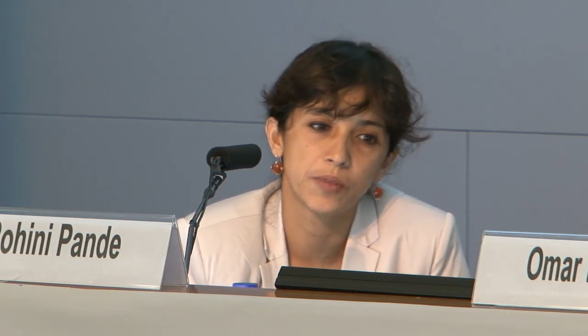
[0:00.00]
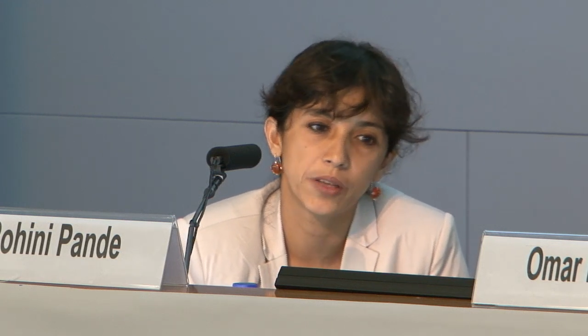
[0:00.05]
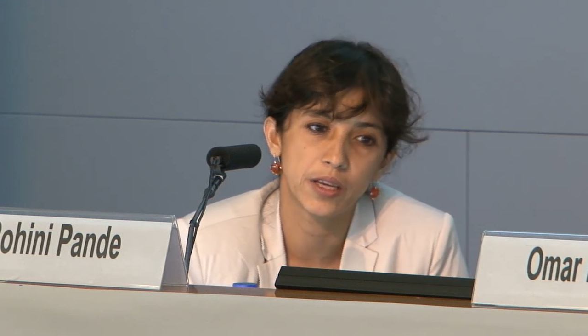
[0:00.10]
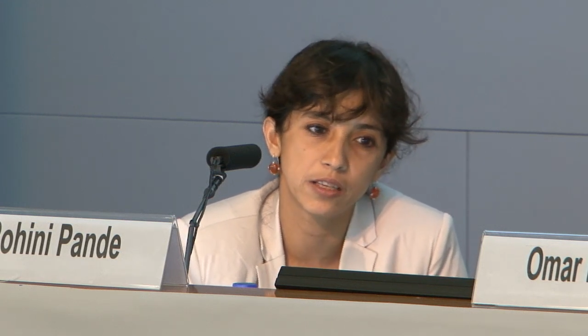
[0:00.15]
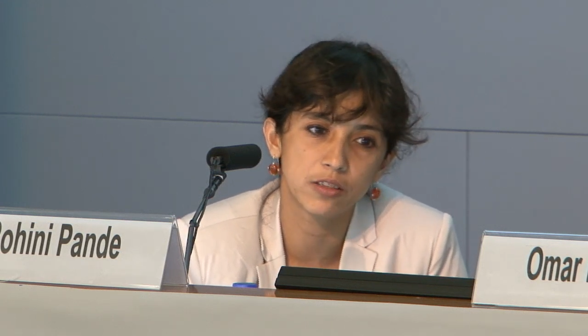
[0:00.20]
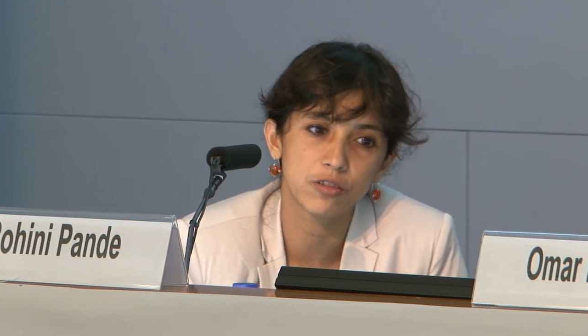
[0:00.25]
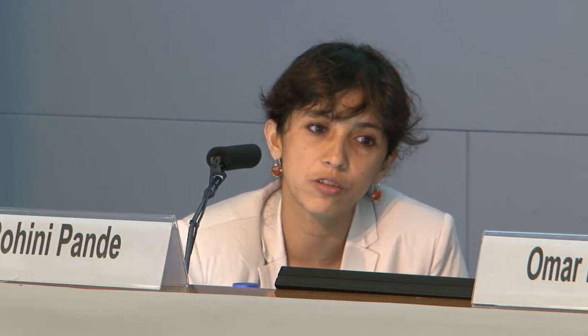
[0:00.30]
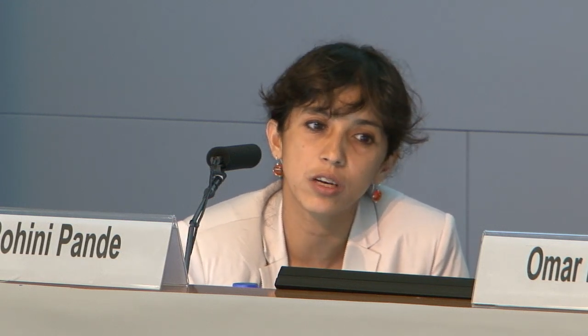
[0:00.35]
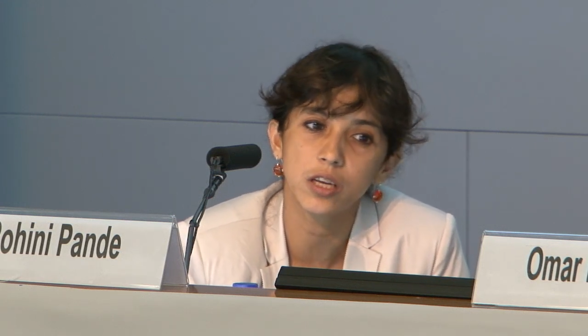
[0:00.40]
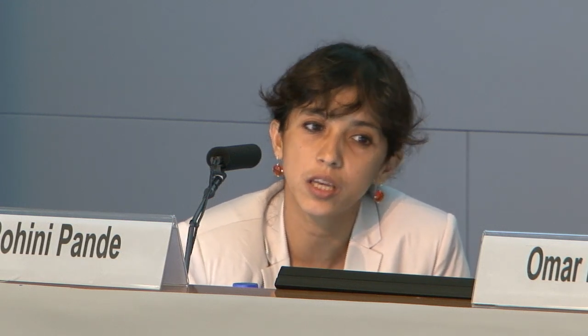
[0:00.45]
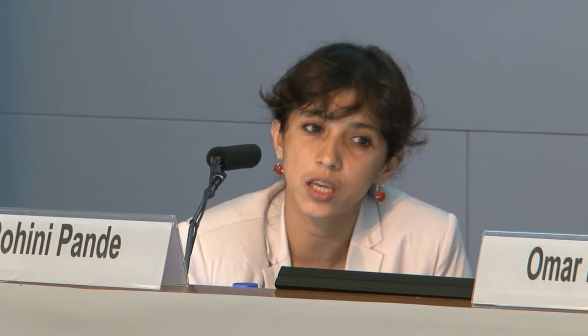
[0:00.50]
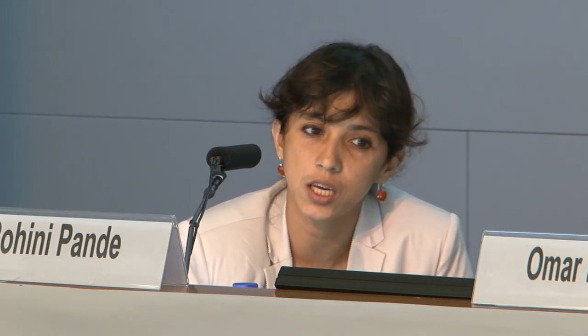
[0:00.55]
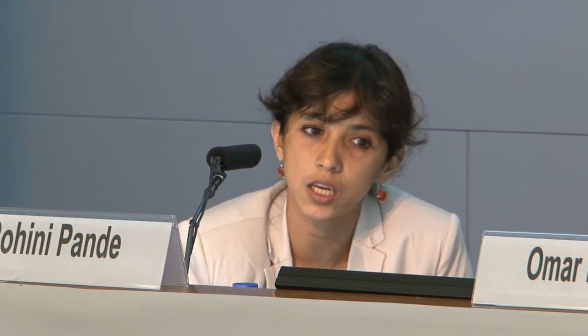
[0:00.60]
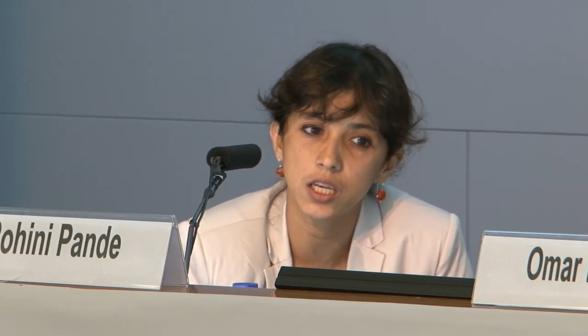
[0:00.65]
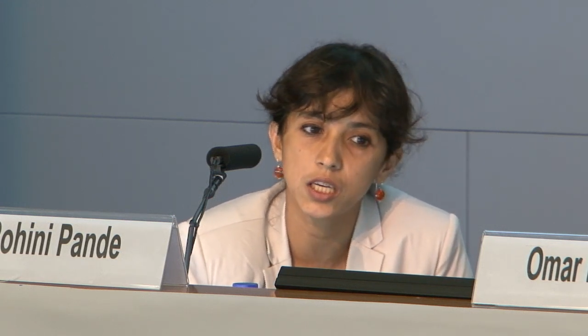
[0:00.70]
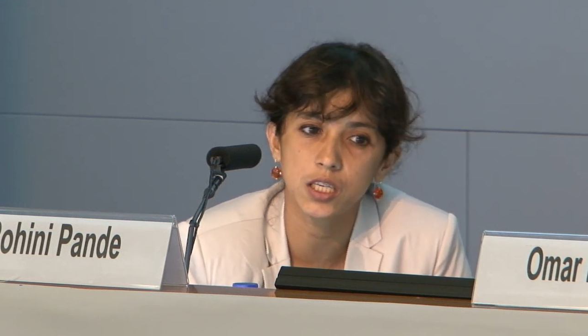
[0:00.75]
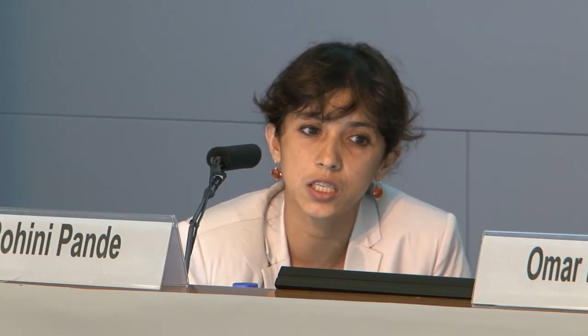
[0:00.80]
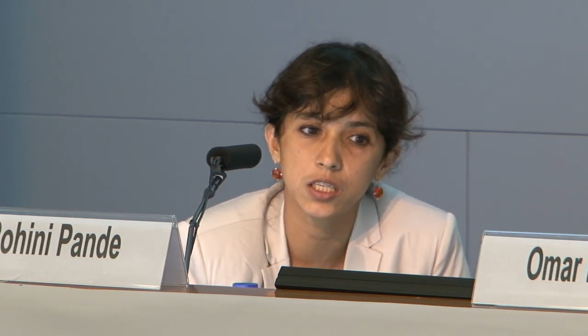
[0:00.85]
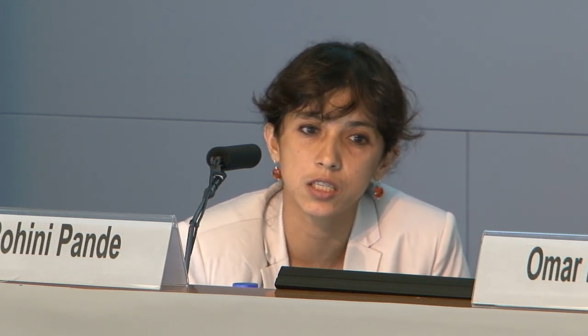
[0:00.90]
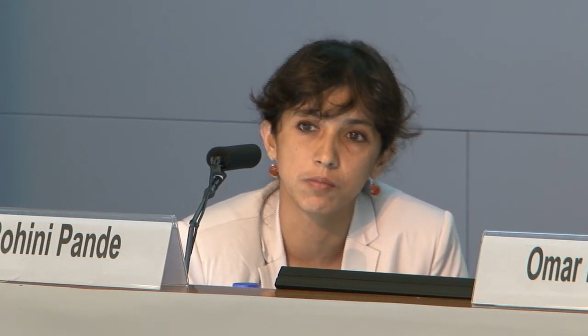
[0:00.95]
it's really
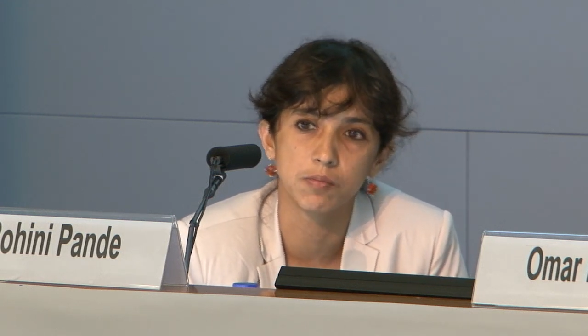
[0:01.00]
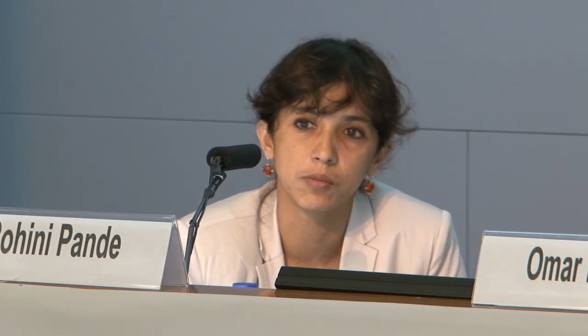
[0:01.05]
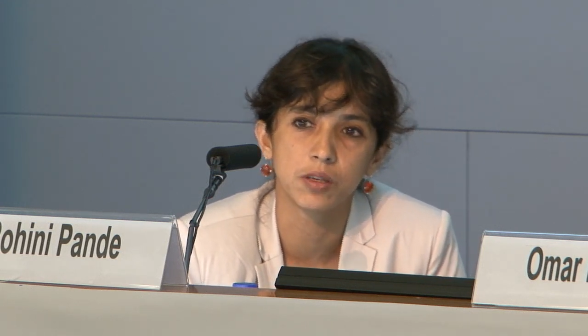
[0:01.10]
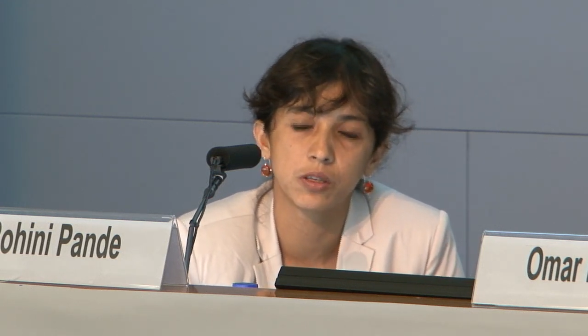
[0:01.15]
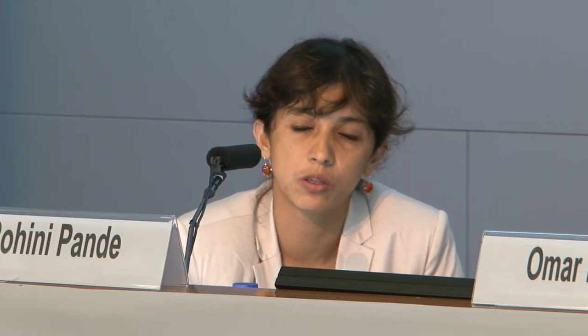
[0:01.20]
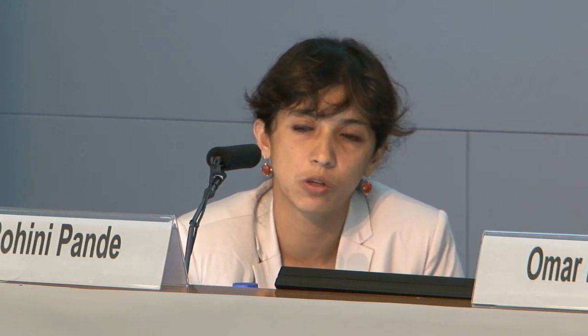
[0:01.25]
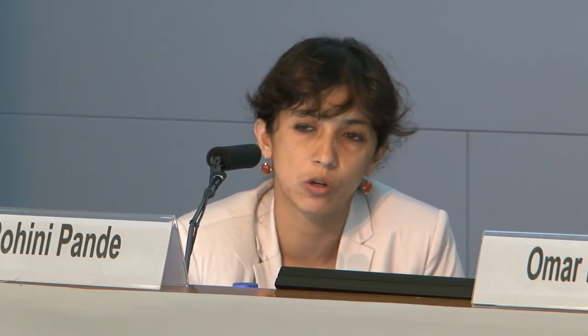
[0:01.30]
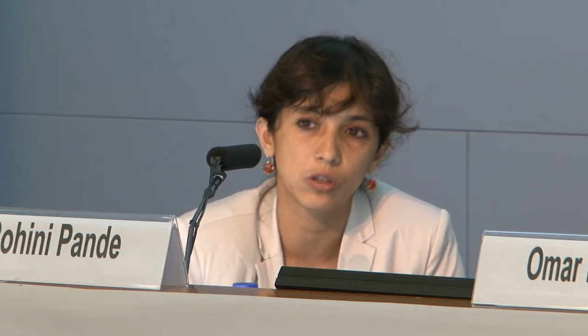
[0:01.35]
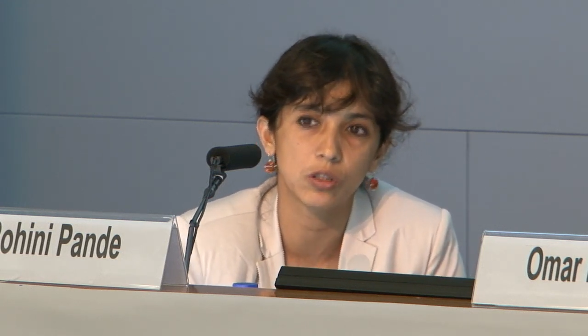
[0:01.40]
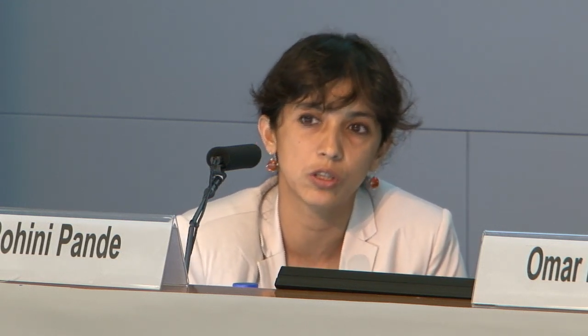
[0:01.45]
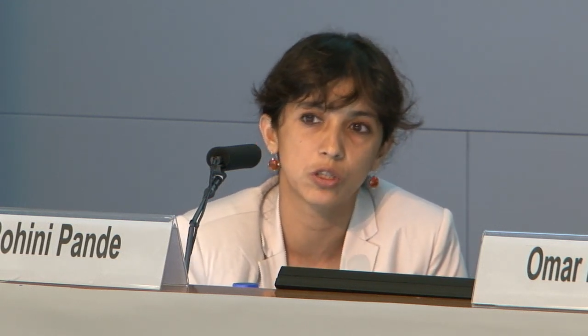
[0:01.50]
income, not